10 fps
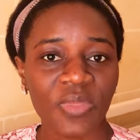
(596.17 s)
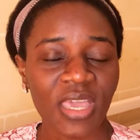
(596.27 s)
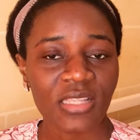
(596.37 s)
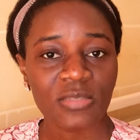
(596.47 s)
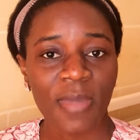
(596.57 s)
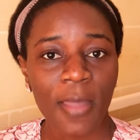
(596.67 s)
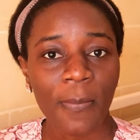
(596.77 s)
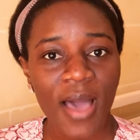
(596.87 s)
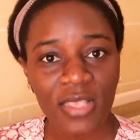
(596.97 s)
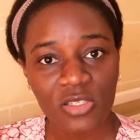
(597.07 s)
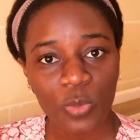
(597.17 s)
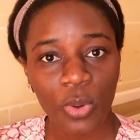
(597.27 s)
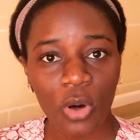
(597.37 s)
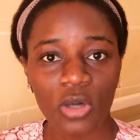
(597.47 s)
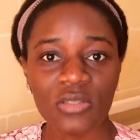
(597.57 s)
get my
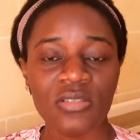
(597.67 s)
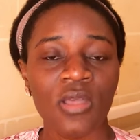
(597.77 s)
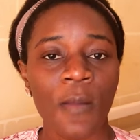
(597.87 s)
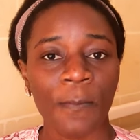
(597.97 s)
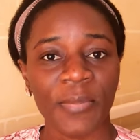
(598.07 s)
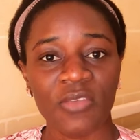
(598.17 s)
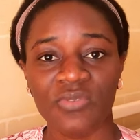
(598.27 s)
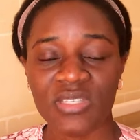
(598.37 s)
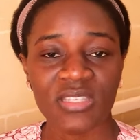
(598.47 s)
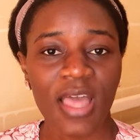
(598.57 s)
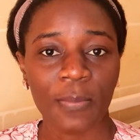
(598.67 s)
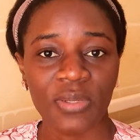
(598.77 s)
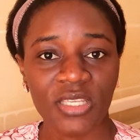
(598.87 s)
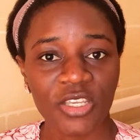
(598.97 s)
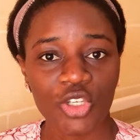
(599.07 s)
passport, my visa
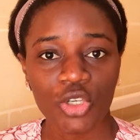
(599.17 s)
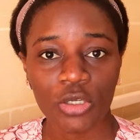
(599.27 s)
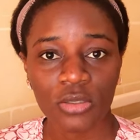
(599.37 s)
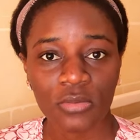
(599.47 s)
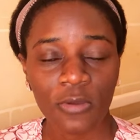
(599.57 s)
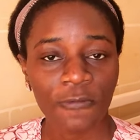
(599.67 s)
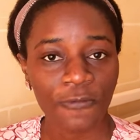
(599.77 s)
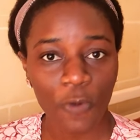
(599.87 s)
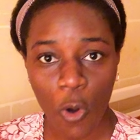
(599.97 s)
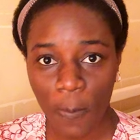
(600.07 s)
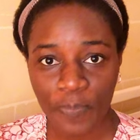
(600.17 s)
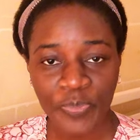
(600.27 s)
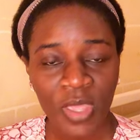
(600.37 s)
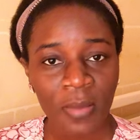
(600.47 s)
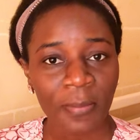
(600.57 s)
application
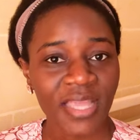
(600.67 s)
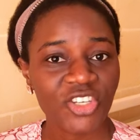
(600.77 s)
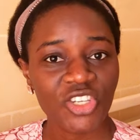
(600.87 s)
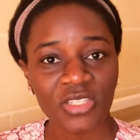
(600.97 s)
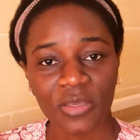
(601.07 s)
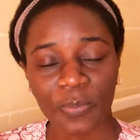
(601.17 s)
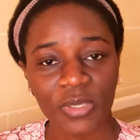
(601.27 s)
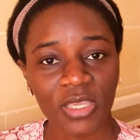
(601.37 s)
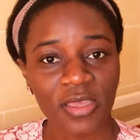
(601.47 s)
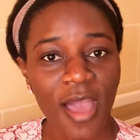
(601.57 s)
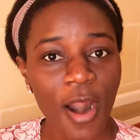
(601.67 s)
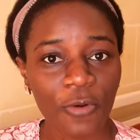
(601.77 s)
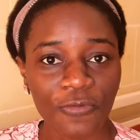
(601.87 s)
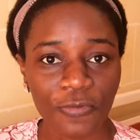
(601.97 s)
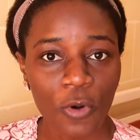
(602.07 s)
form, my
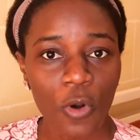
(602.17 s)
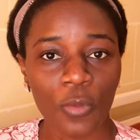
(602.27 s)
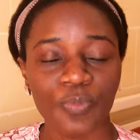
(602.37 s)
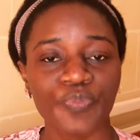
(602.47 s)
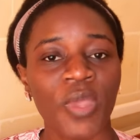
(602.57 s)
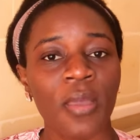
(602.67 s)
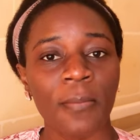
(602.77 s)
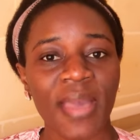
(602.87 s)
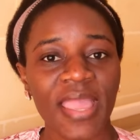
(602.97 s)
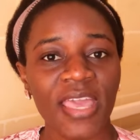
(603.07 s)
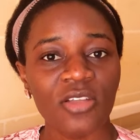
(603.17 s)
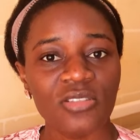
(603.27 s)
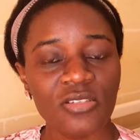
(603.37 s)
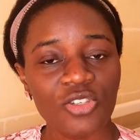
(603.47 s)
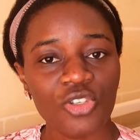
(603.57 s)
GDPR form, my
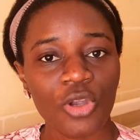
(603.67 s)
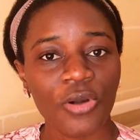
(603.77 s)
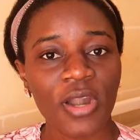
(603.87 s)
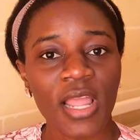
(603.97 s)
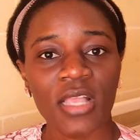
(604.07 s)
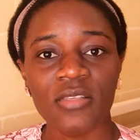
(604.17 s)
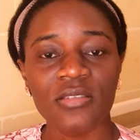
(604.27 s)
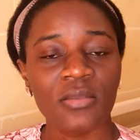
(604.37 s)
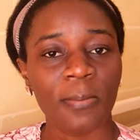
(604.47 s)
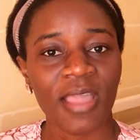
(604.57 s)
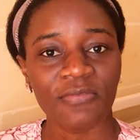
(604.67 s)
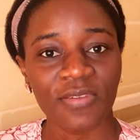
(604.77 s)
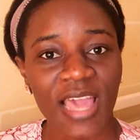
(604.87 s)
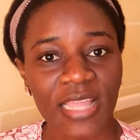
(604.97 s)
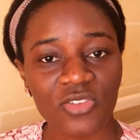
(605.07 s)
health insurance, my
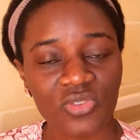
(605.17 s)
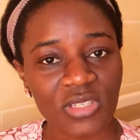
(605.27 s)
flight